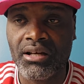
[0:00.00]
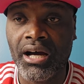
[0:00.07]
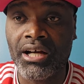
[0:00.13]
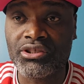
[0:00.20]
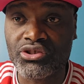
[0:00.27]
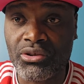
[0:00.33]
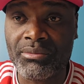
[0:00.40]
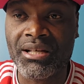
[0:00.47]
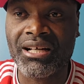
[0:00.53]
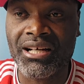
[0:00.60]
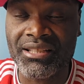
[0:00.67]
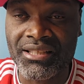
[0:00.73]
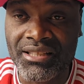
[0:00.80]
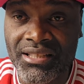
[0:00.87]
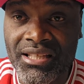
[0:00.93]
And
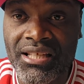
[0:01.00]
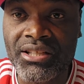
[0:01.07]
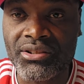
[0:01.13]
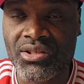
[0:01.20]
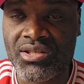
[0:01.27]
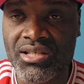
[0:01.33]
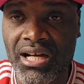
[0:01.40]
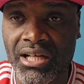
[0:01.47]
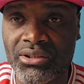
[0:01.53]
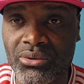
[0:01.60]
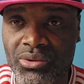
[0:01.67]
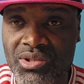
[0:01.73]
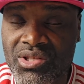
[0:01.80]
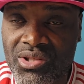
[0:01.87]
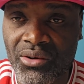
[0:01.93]
Jamaica need to sort
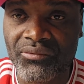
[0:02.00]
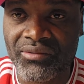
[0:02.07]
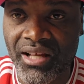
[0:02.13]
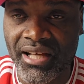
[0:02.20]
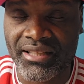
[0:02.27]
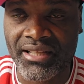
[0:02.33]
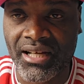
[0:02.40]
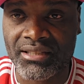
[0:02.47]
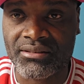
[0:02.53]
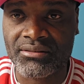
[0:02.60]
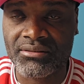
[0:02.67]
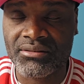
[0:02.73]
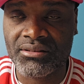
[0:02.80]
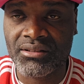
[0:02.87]
out stuff like that.